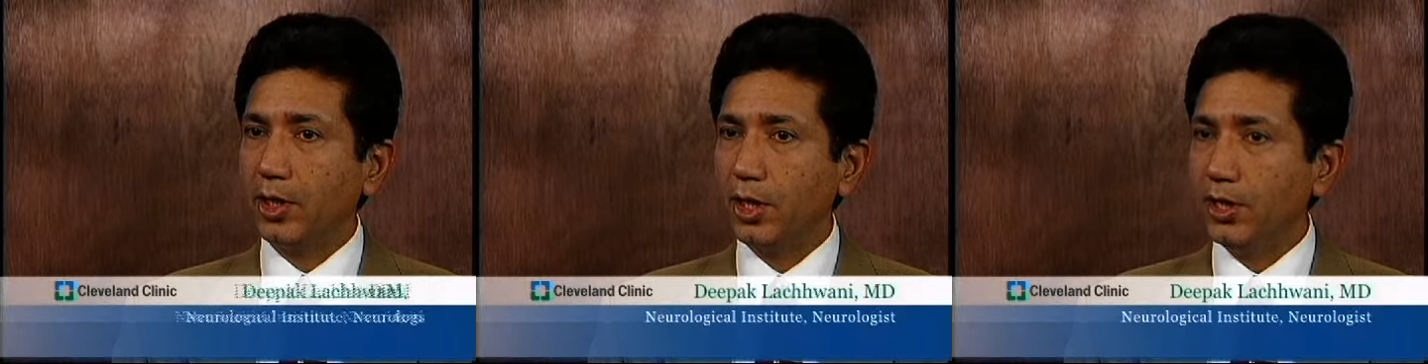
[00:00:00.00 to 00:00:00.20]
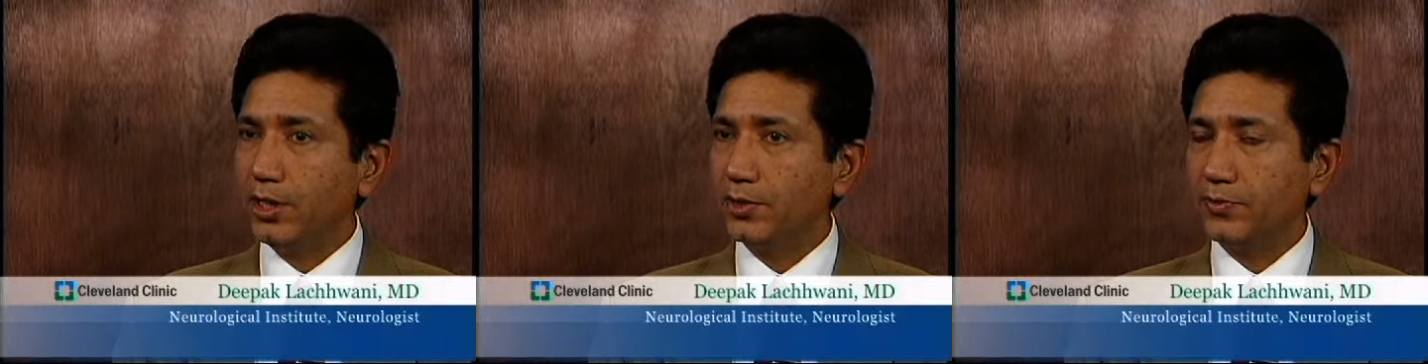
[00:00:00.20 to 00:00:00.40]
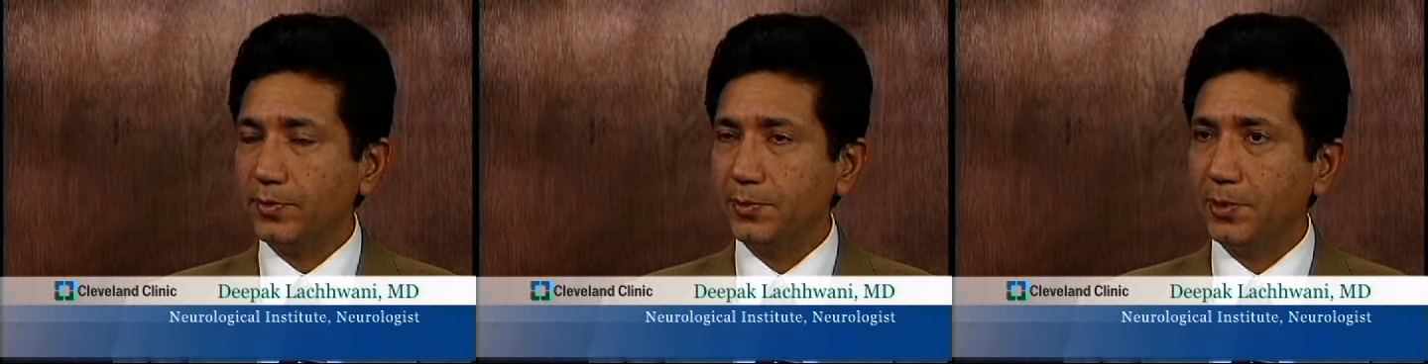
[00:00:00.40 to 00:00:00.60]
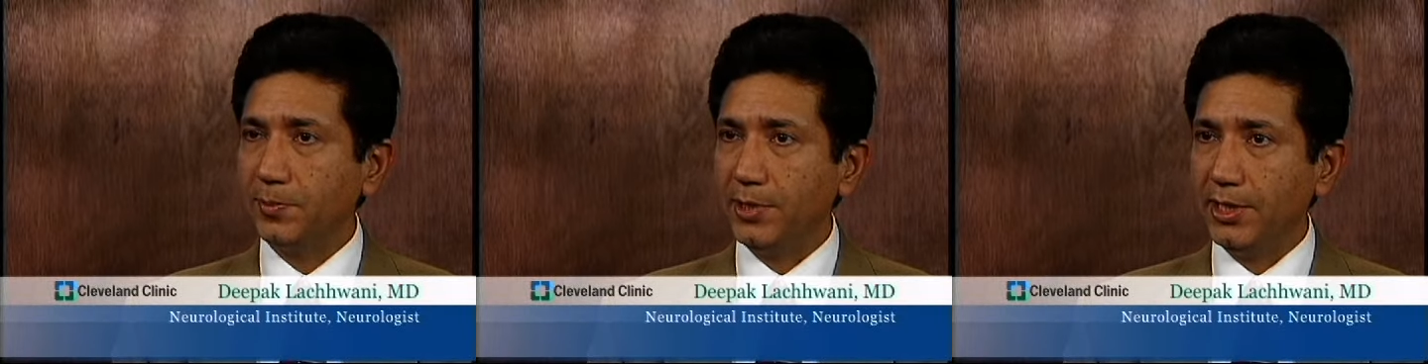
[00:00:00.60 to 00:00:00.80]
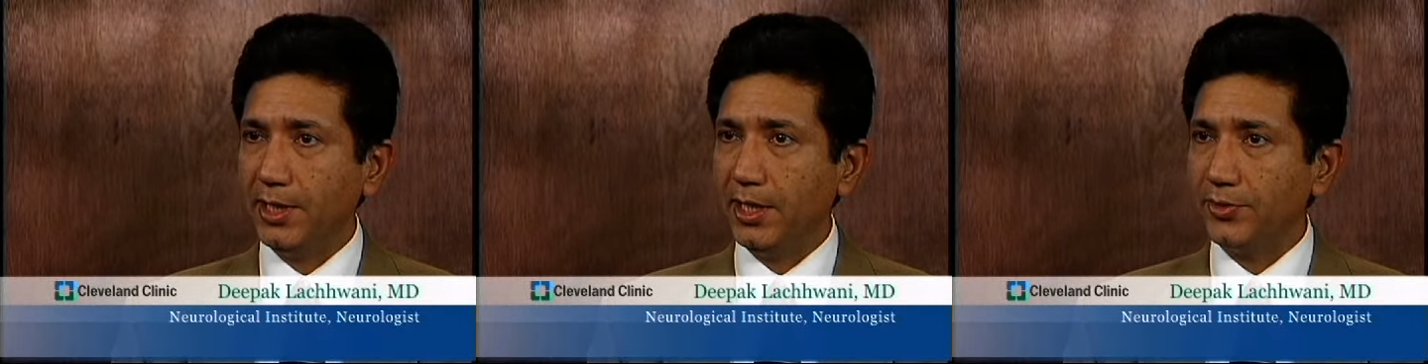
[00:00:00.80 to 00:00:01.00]
colleagues from the
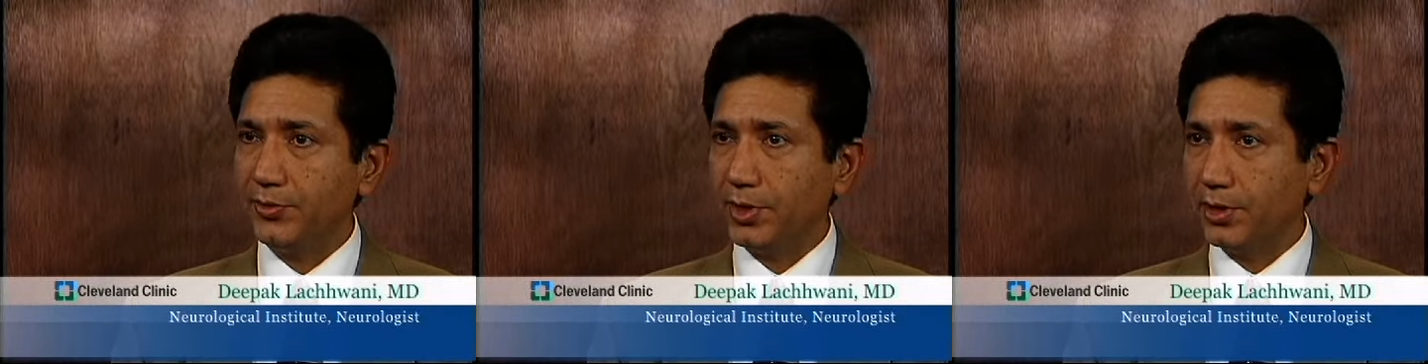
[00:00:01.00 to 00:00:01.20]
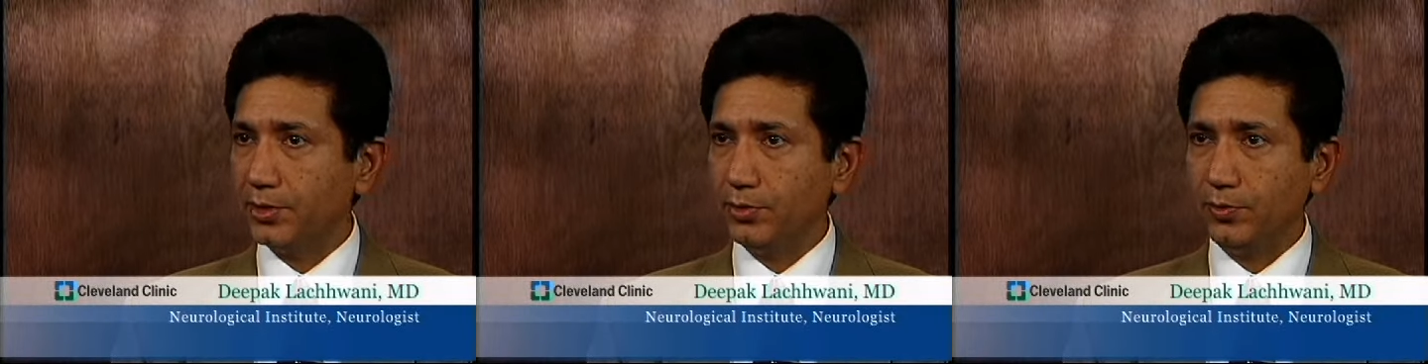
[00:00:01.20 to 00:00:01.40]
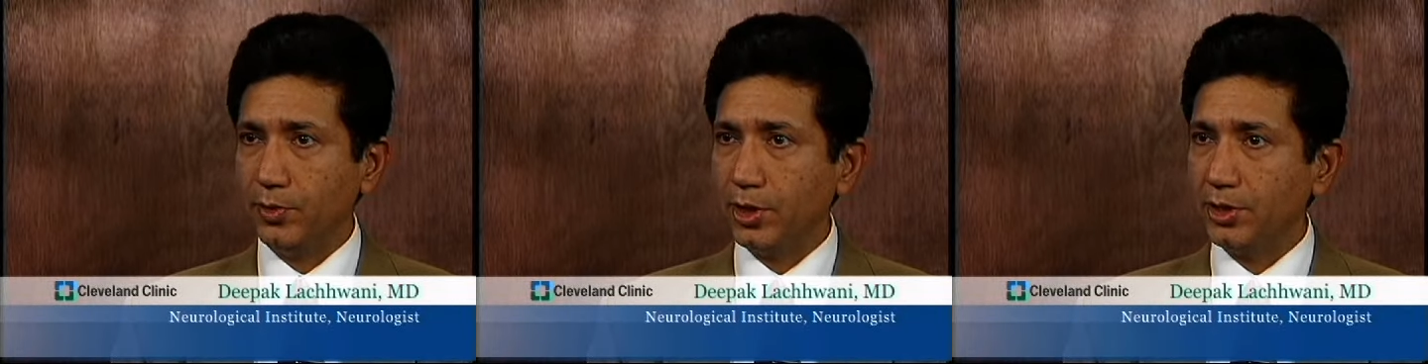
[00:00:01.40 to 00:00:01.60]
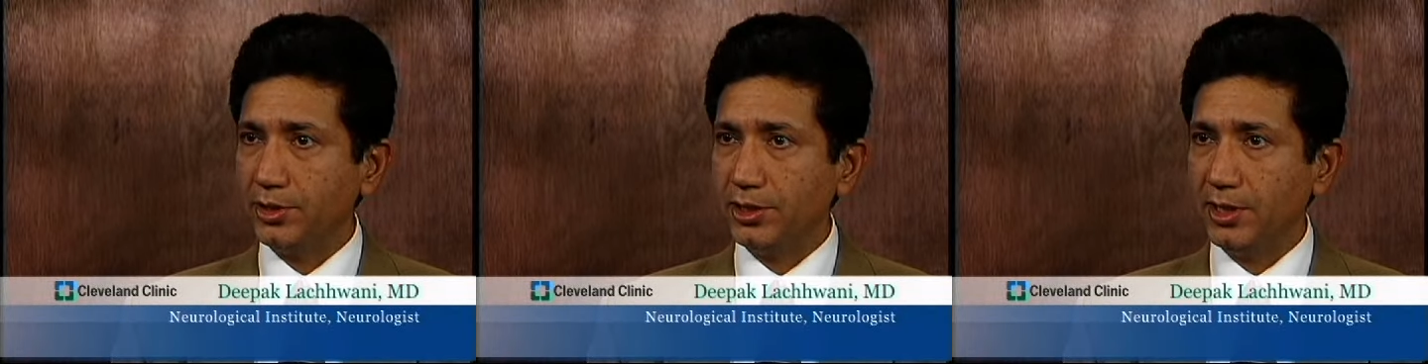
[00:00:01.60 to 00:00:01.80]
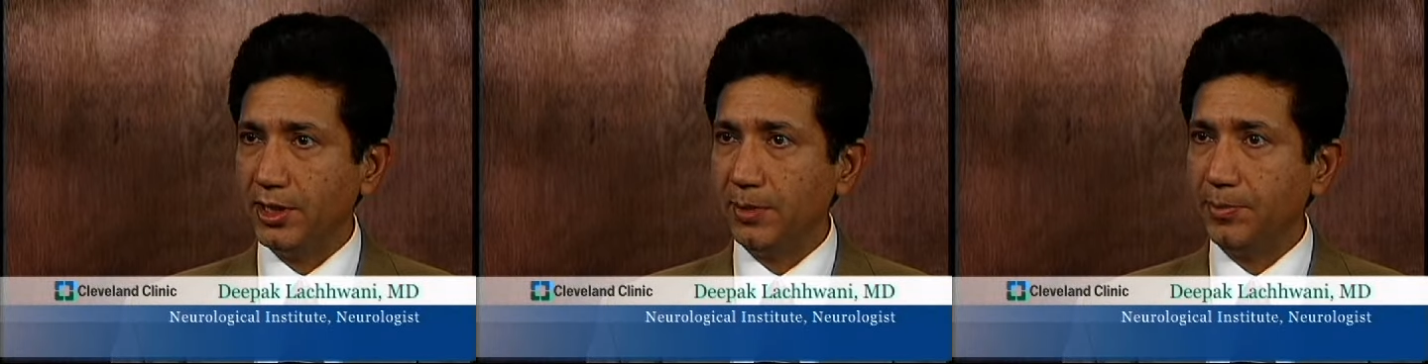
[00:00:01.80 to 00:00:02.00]
pediatric
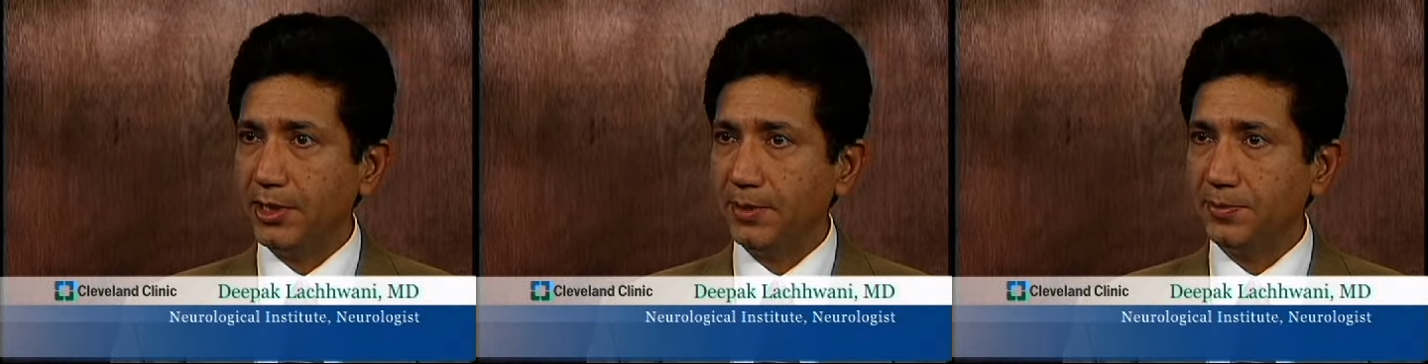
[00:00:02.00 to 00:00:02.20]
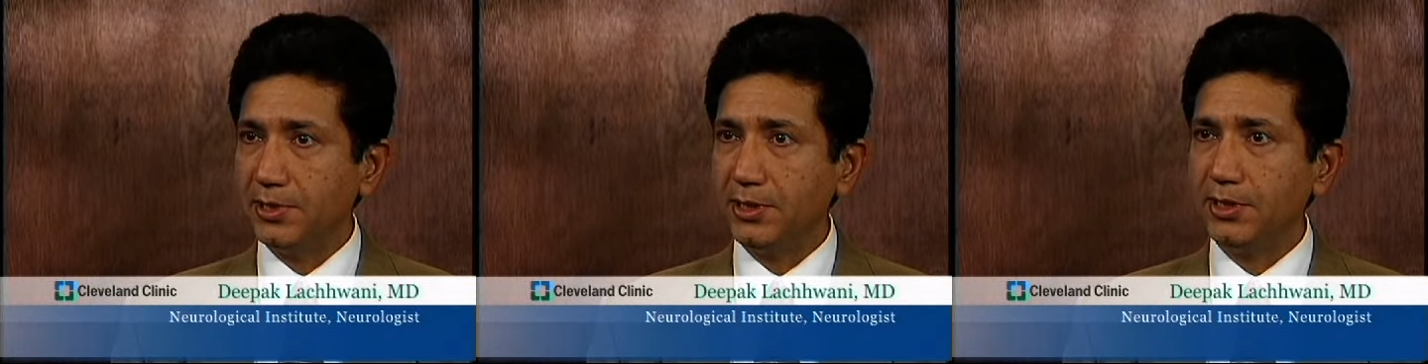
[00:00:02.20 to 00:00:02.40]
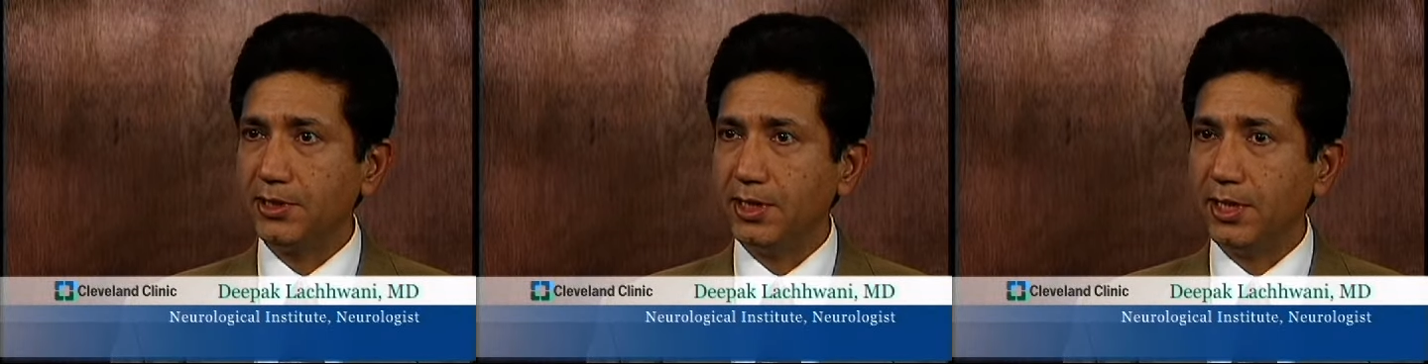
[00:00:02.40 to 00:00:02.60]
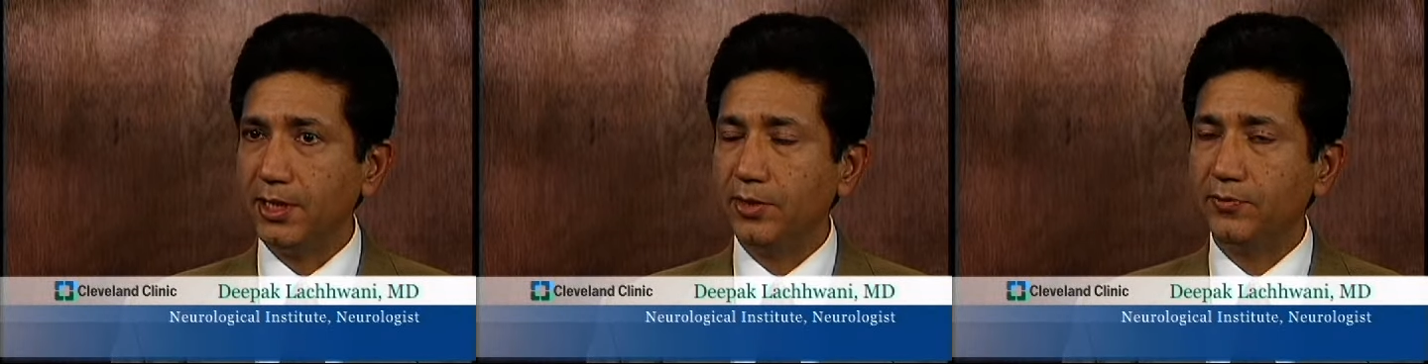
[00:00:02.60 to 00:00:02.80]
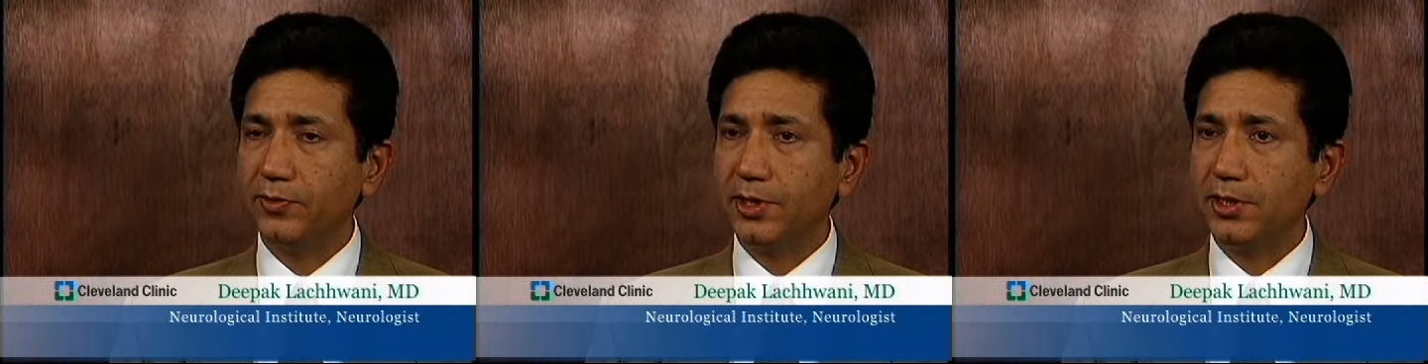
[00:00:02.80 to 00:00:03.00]
neurology and epilepsy
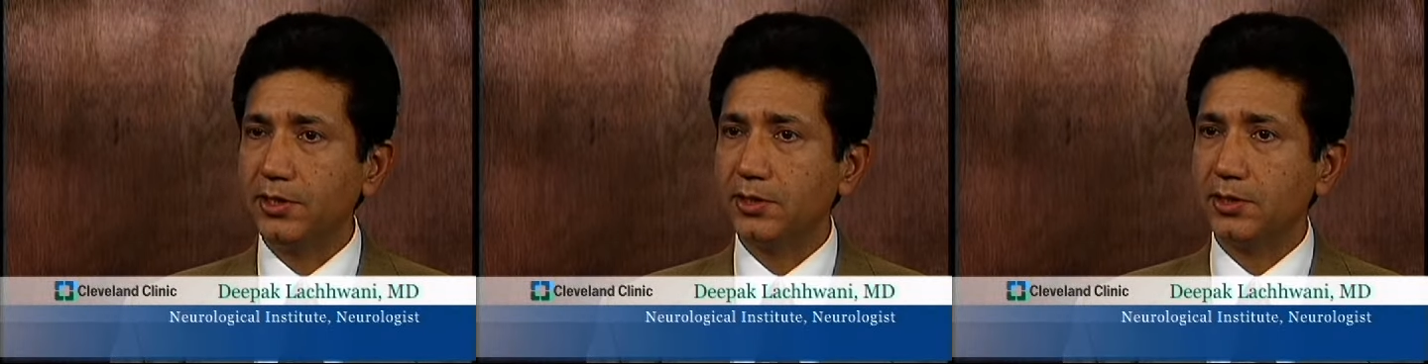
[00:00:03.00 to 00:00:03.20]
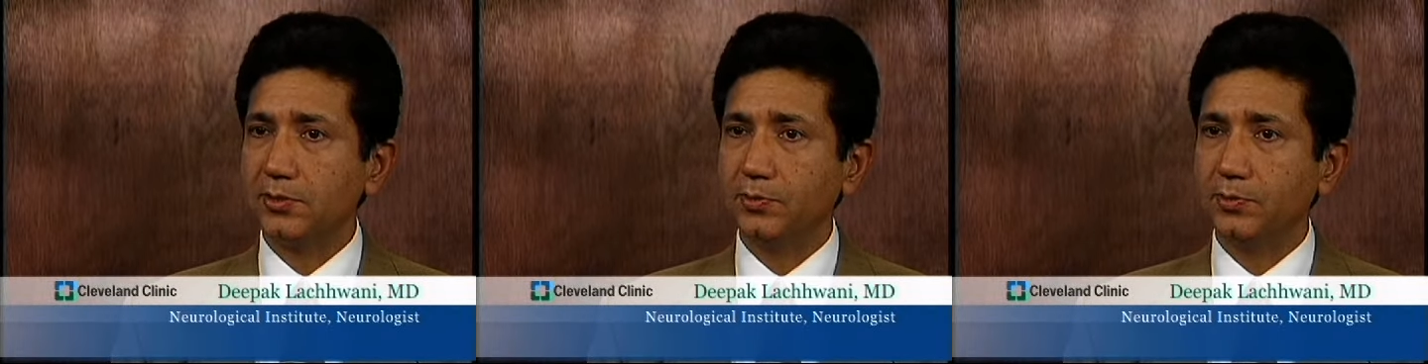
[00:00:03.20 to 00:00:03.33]
side of things.